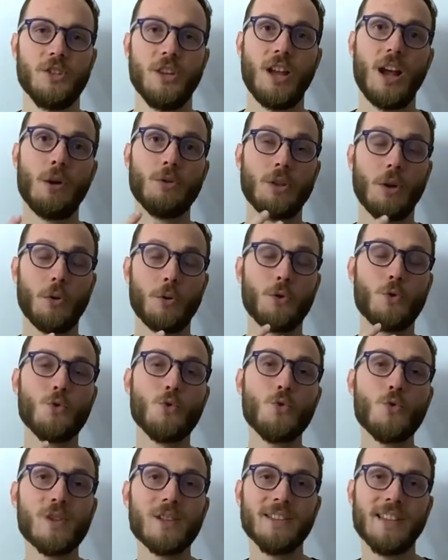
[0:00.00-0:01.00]
check out our
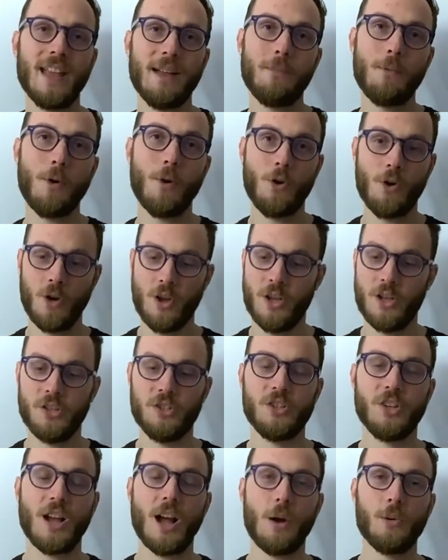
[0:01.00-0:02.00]
cool demo,
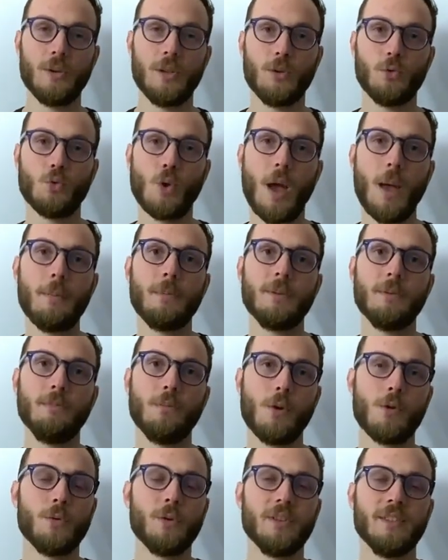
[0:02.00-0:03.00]
check out the swipes,
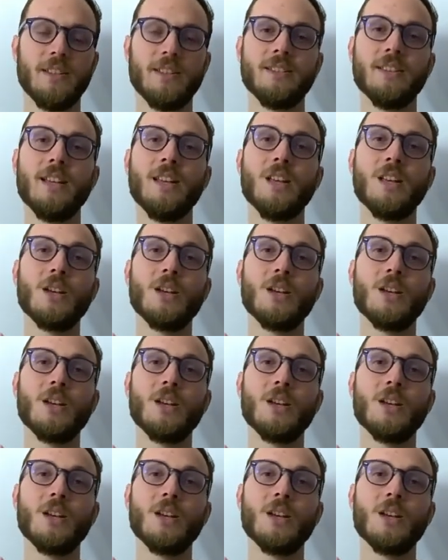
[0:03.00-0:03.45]
bonuses,